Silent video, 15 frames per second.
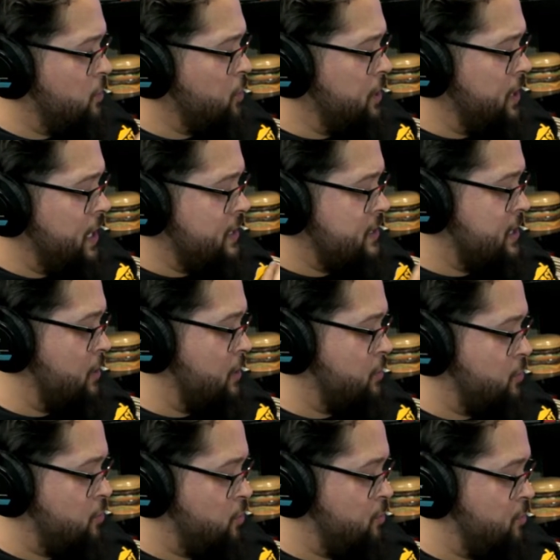you guys have,
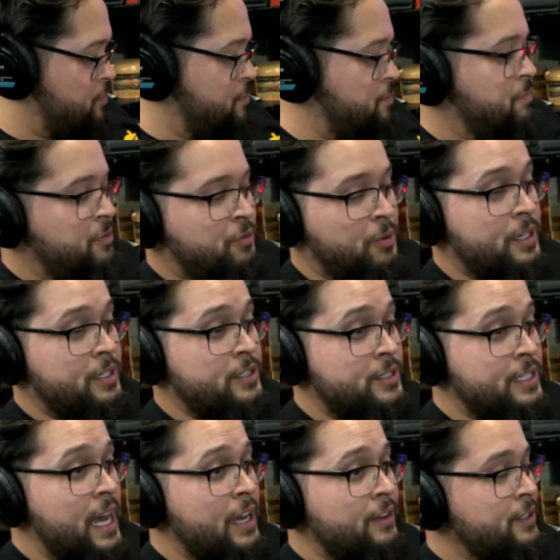before I just
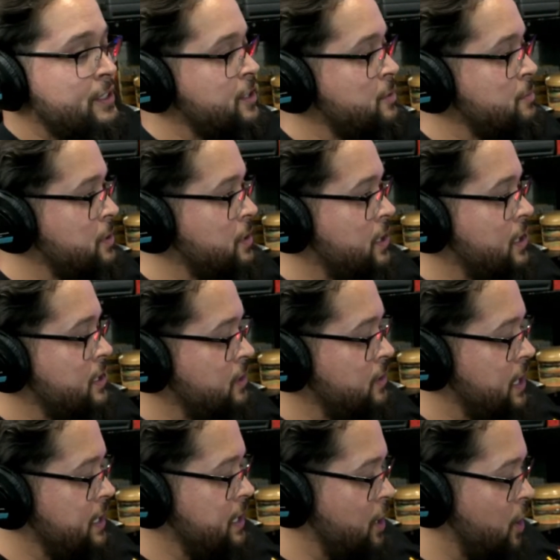dive into the book,
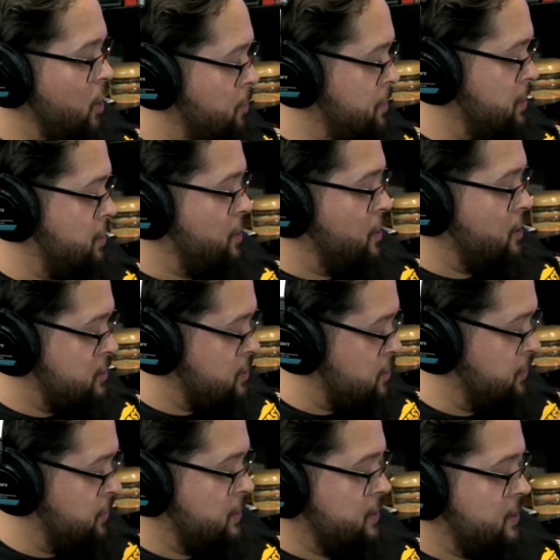any opening thoughts or
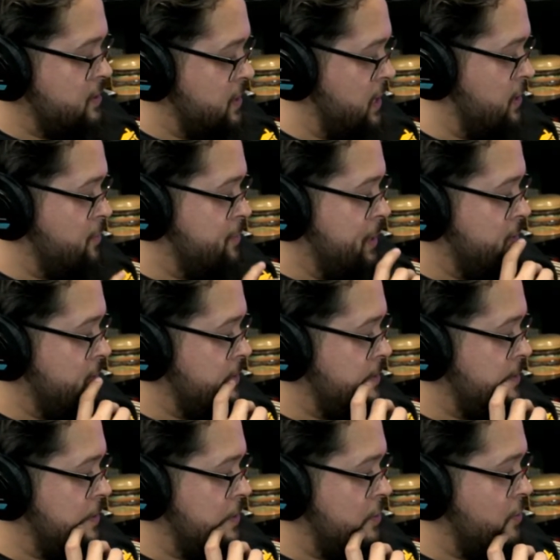feelings kind of about this
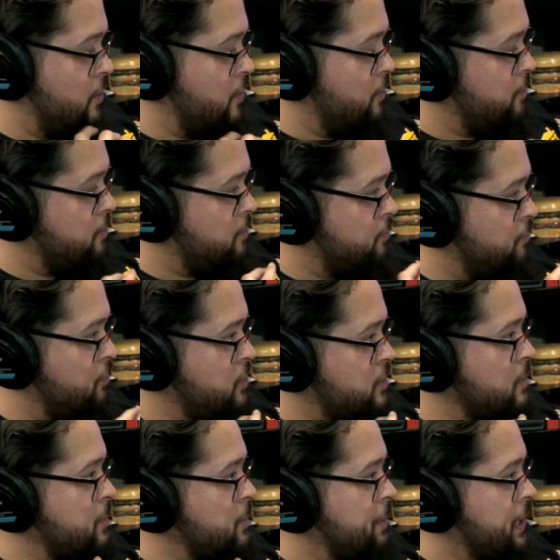first
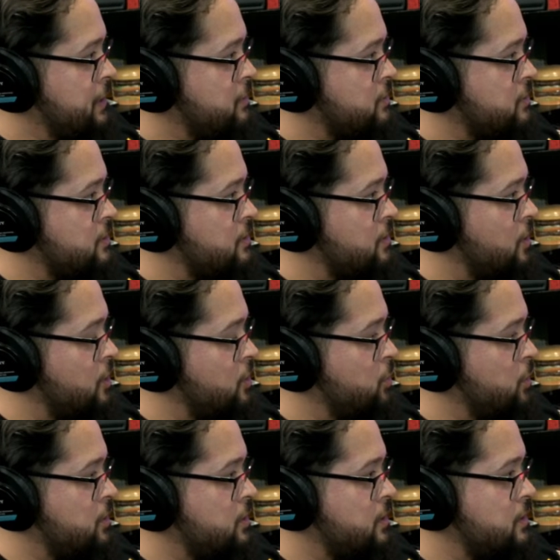couple panels and
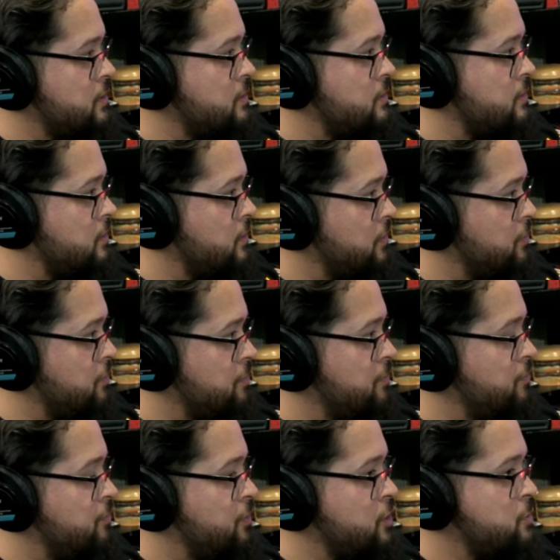artwork and
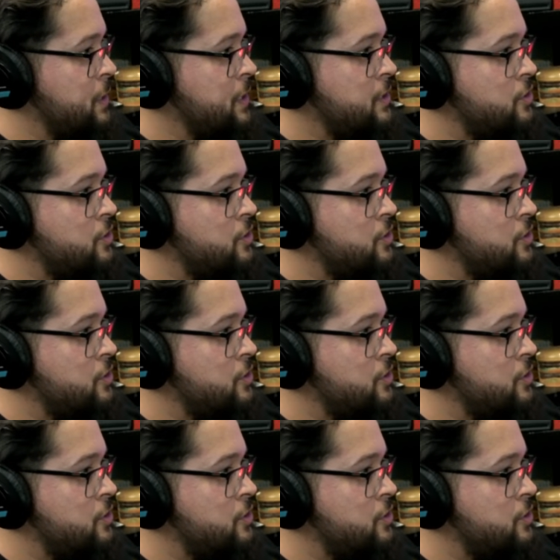first page?